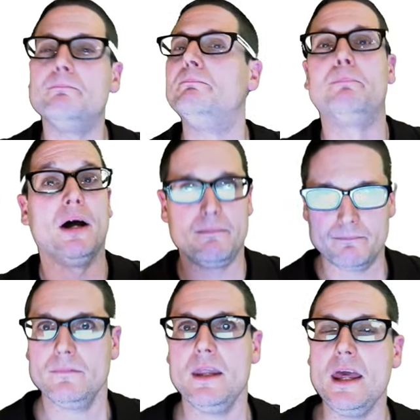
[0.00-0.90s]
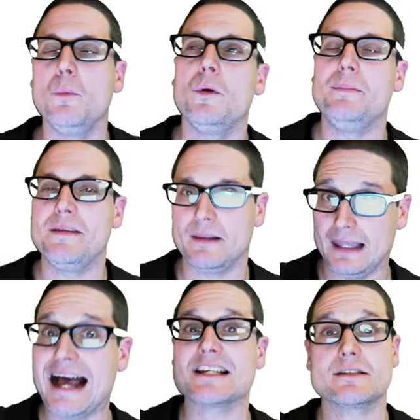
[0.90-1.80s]
But it would be the
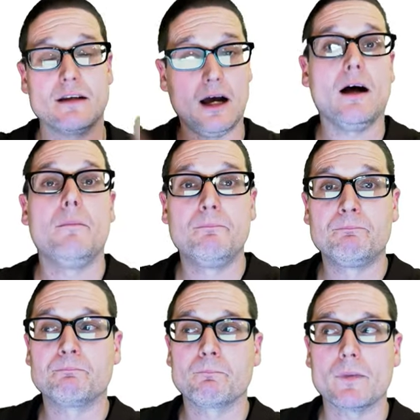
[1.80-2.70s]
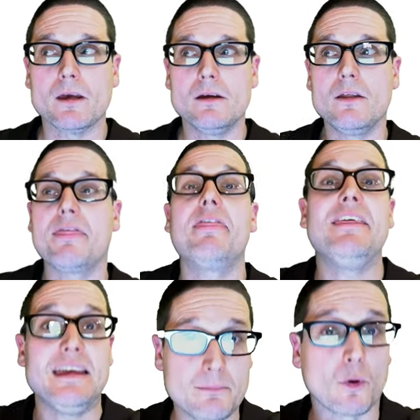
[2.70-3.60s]
last
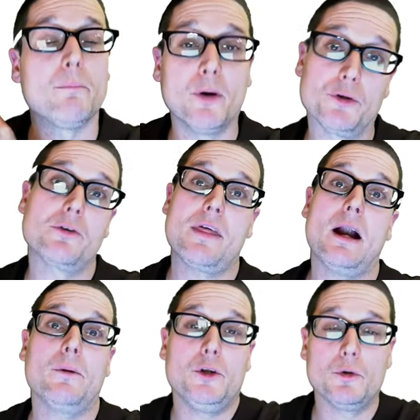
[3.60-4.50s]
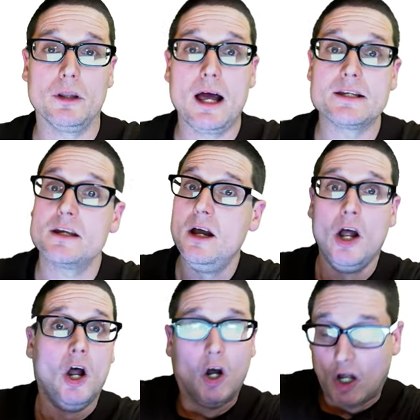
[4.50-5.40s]
theme or builder that I would utilize.
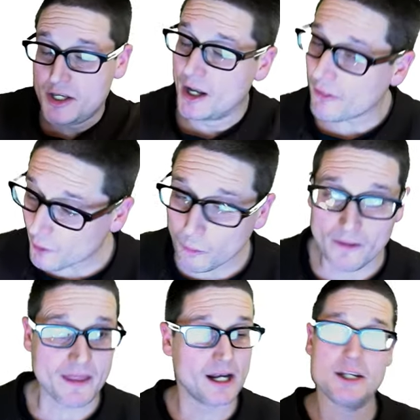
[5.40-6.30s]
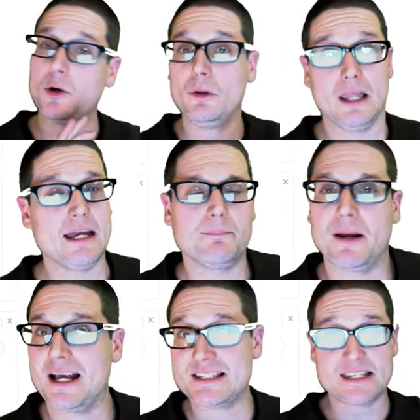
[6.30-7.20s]
Another one that I don't like, but
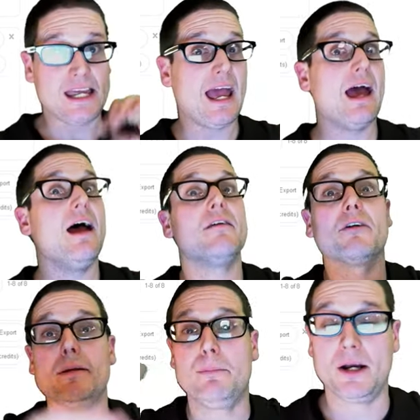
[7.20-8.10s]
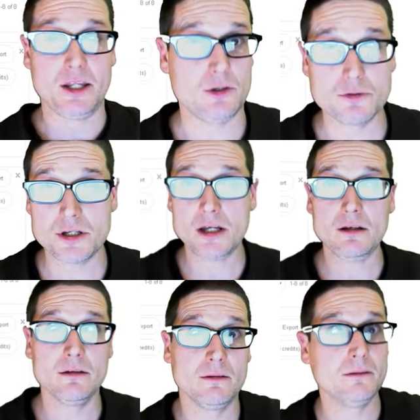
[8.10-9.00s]
I see everybody using,
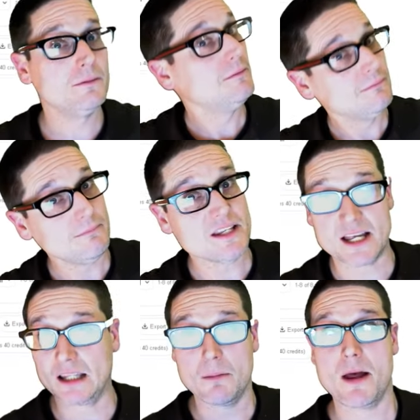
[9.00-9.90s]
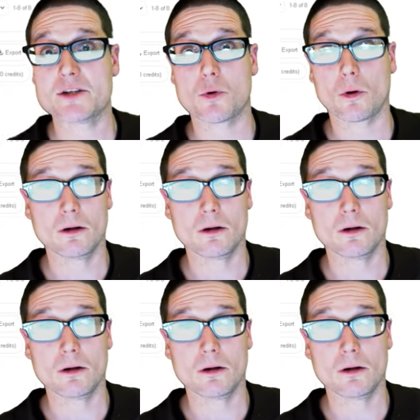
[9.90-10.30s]
is Elementor.